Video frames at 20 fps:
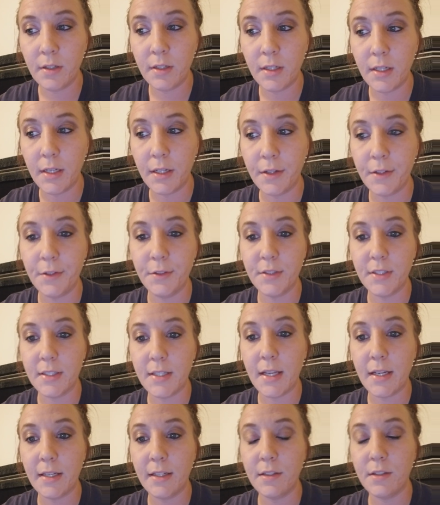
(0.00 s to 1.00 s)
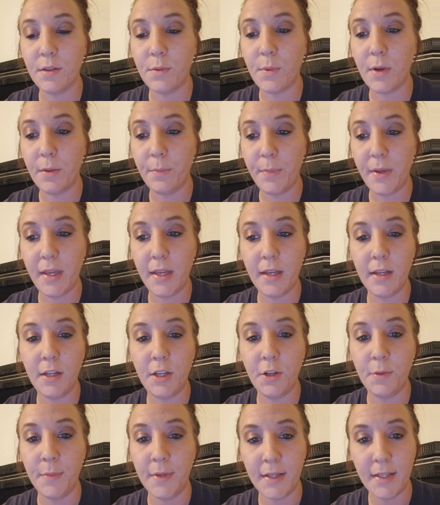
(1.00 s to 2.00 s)
and includes attending to the well-being and
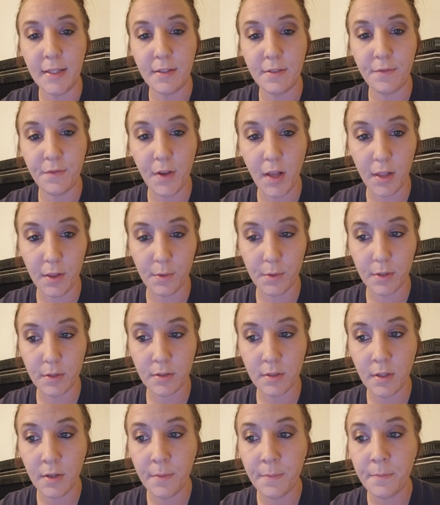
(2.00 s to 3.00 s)
human needs of followers.